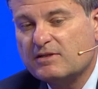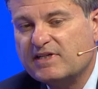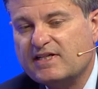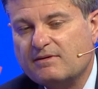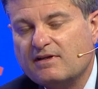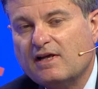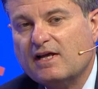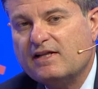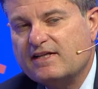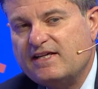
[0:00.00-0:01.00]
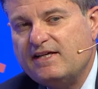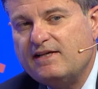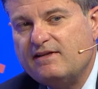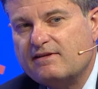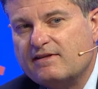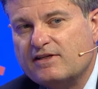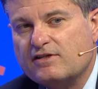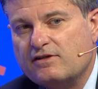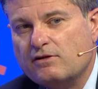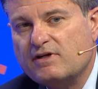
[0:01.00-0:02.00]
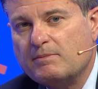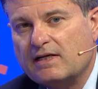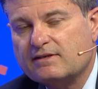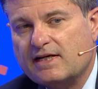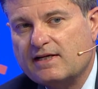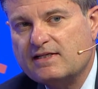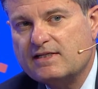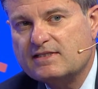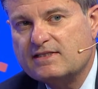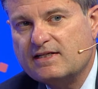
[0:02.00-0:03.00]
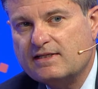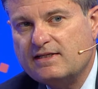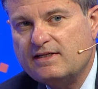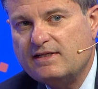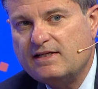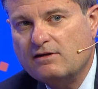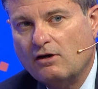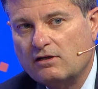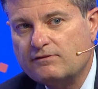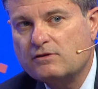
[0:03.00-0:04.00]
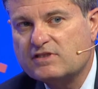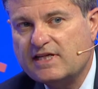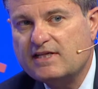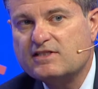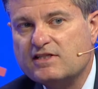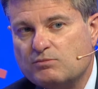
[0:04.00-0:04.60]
But the key thing to note about that is that in all of those cases,